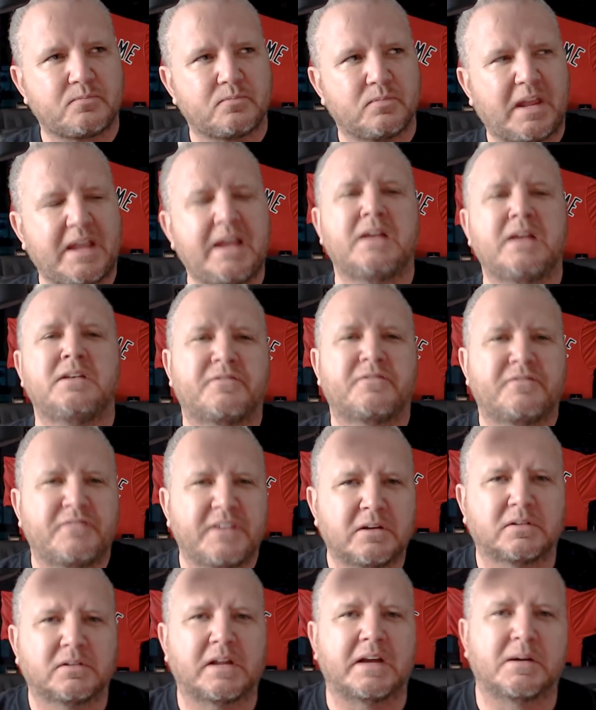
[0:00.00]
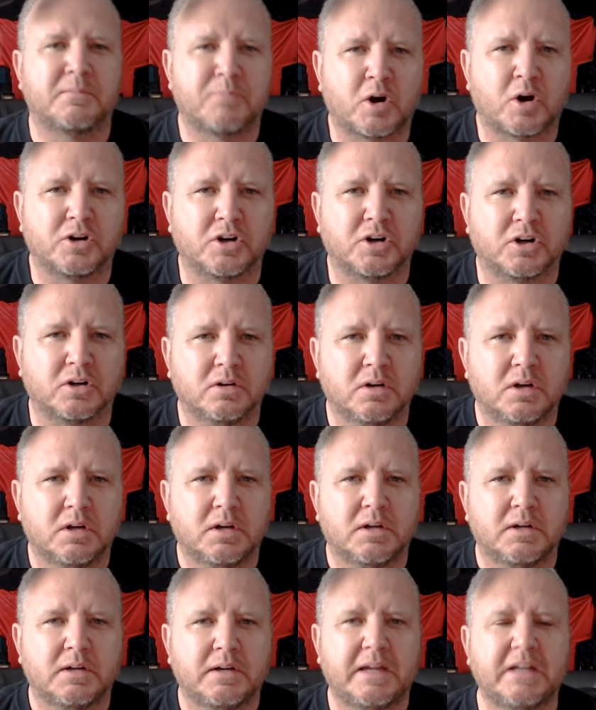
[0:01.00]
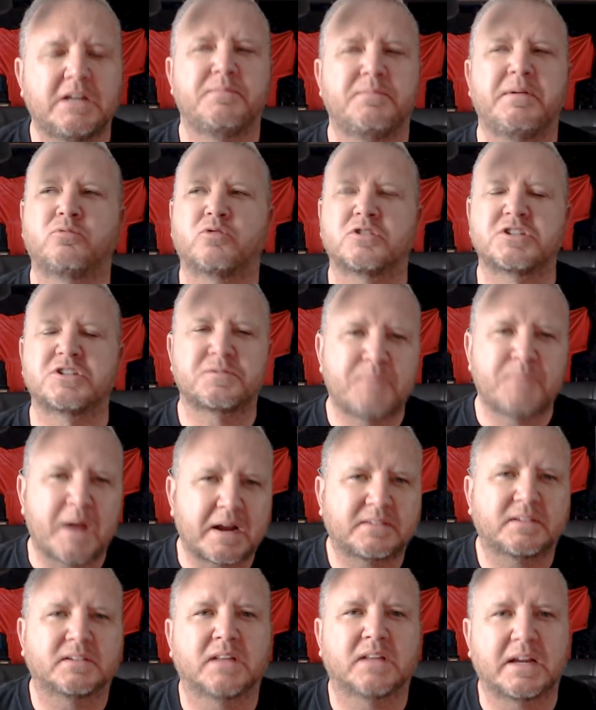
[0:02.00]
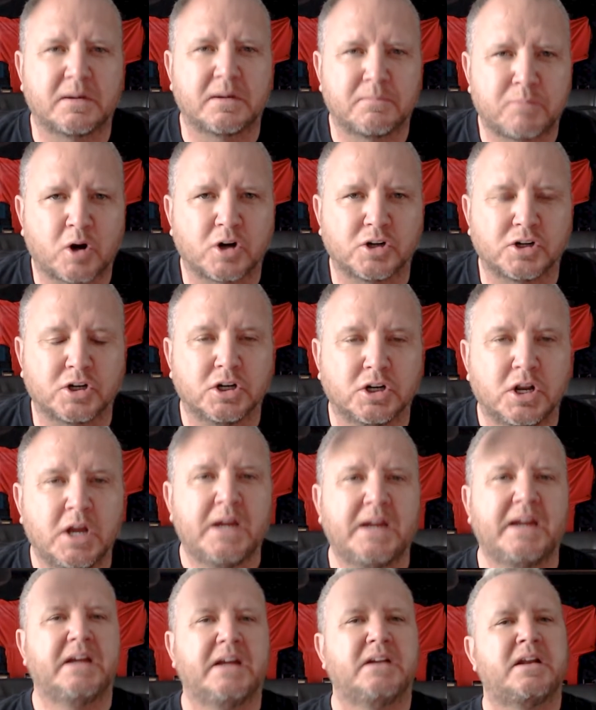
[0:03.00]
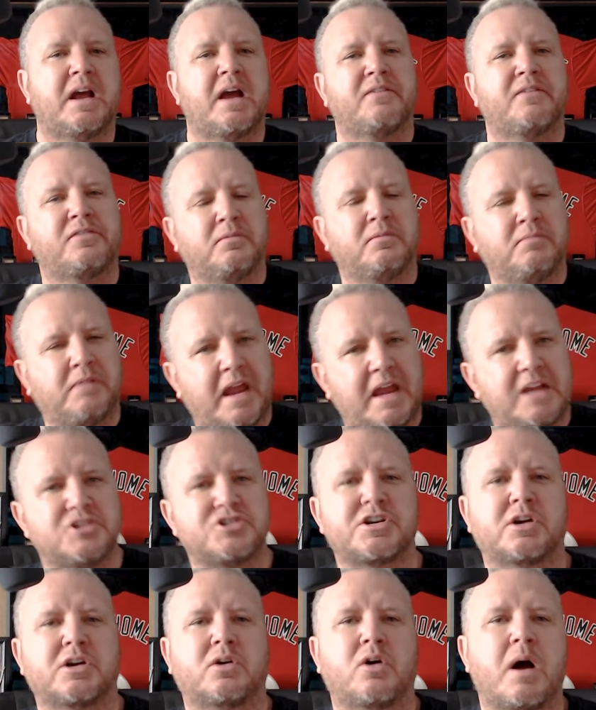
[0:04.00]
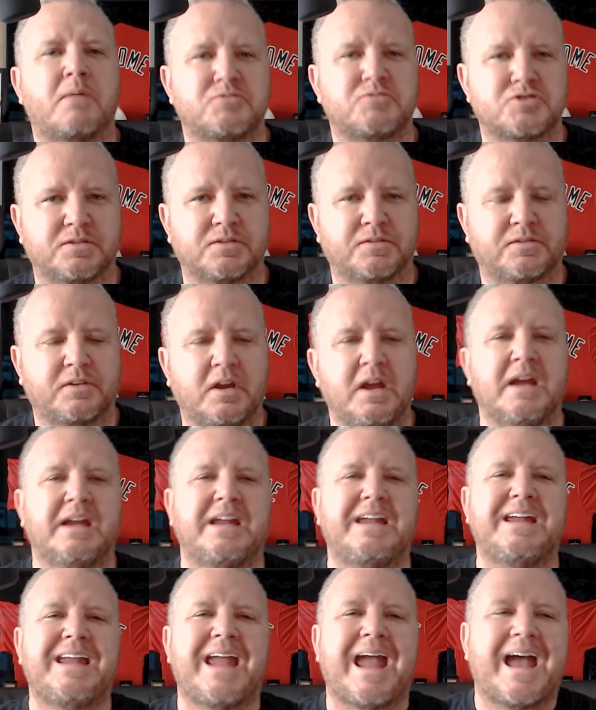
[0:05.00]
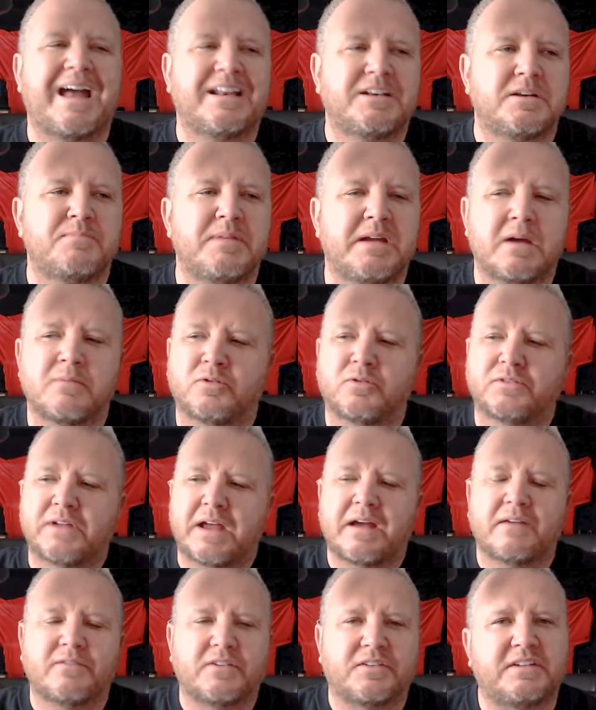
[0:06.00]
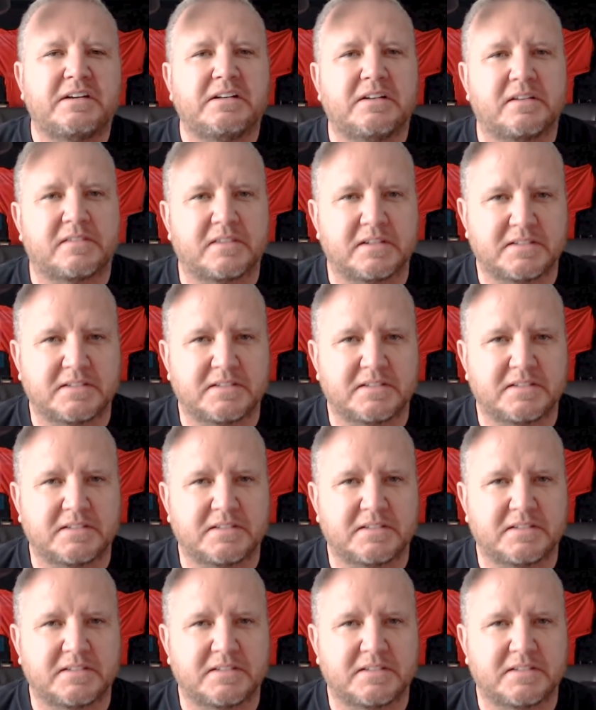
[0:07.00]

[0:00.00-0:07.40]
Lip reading: he had to feel like a partner. He had to be respected like a partner. He had to have some gain share options. He had to be able to have a seat at the